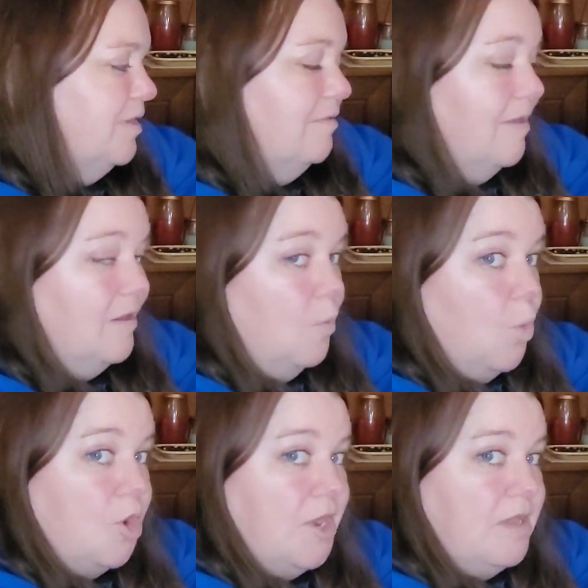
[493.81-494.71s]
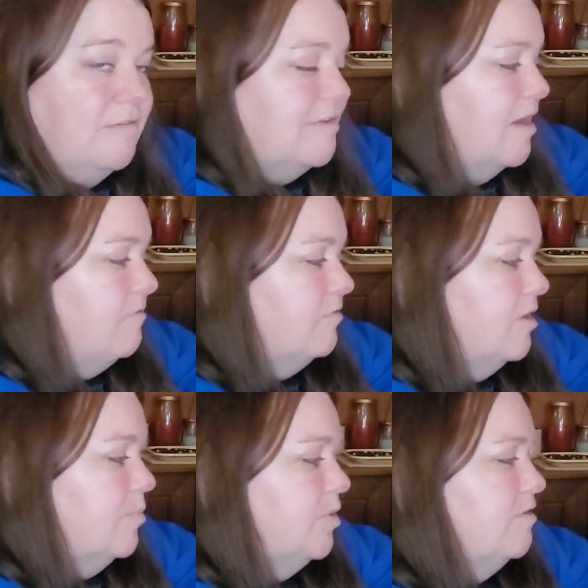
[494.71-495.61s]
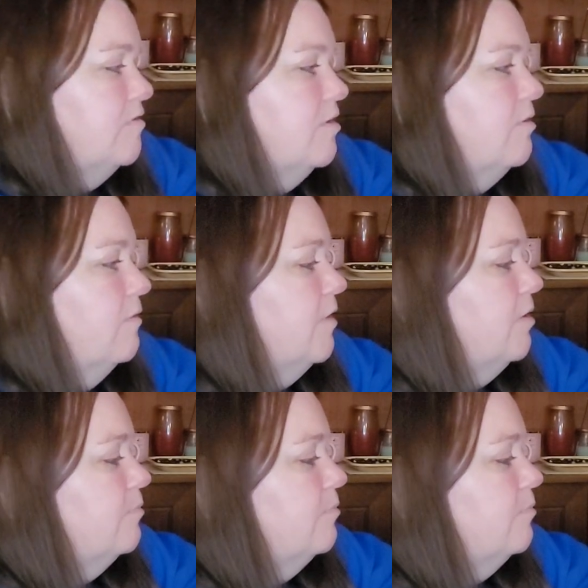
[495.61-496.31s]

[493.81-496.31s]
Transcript: like warning stuff, so I put the sticker on there.